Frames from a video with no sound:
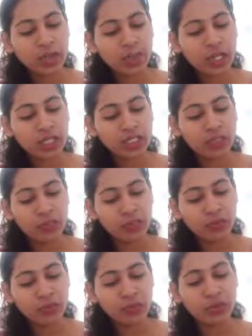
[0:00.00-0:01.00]
breaks up
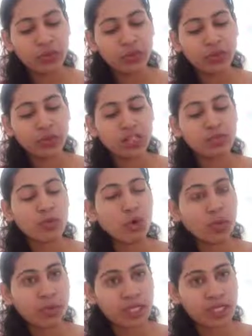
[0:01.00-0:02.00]
the food into the
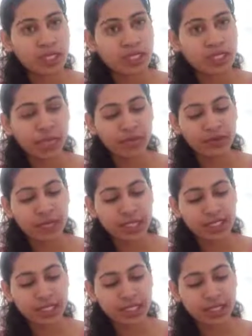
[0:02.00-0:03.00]
small pieces and
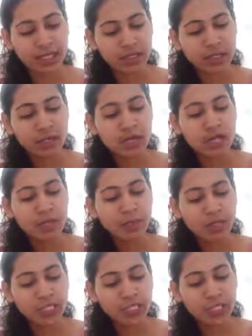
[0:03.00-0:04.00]
facilitate the
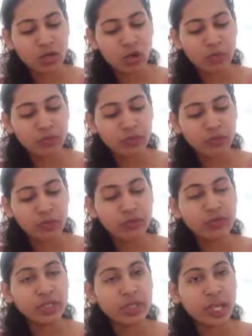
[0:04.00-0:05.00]
mixing of the
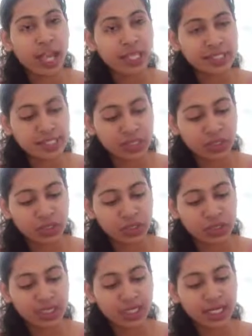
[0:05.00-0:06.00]
food with the gastric
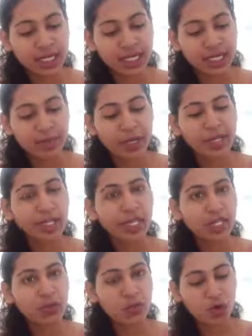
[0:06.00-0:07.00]
juices secreted by the
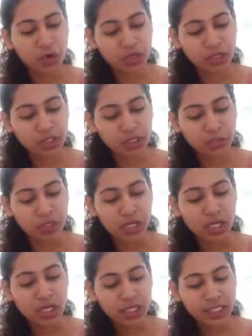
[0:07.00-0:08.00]
inner wall of the stomach.
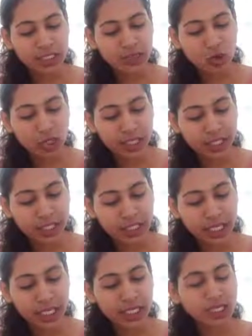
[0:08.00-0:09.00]
The small
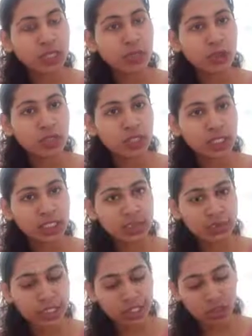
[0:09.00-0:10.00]
intestine, it's about
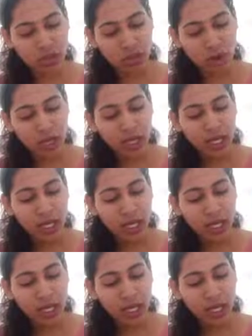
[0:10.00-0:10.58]
6 meter long